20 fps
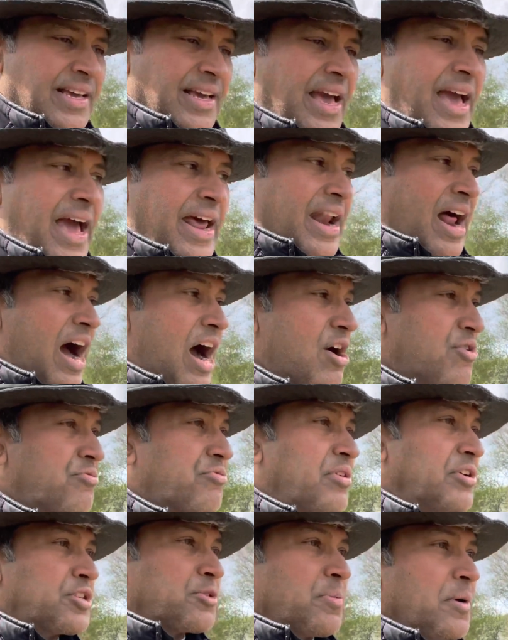and how
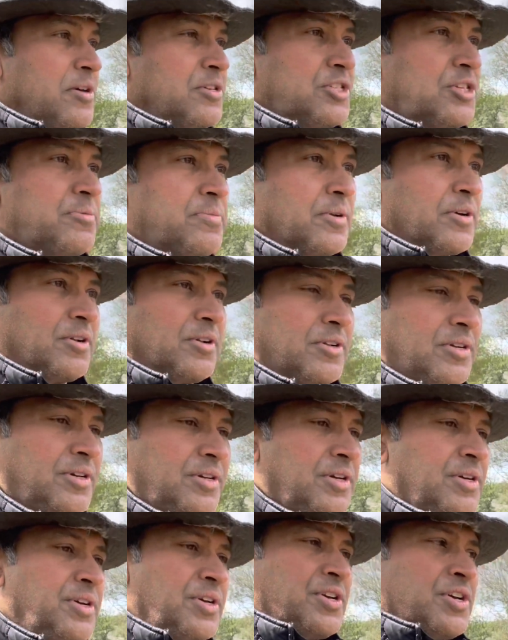responsible
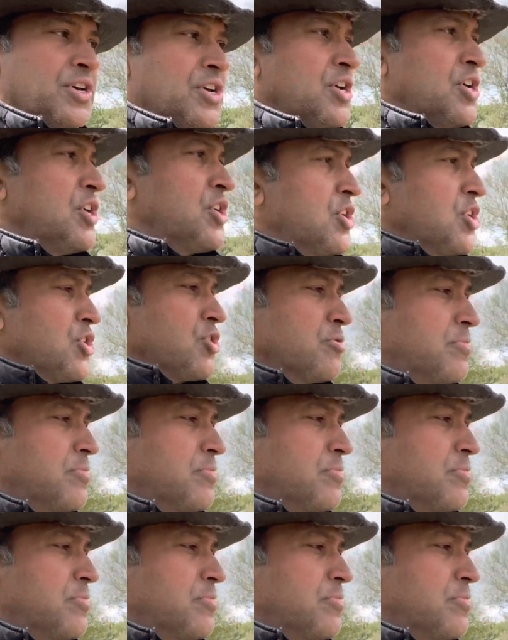you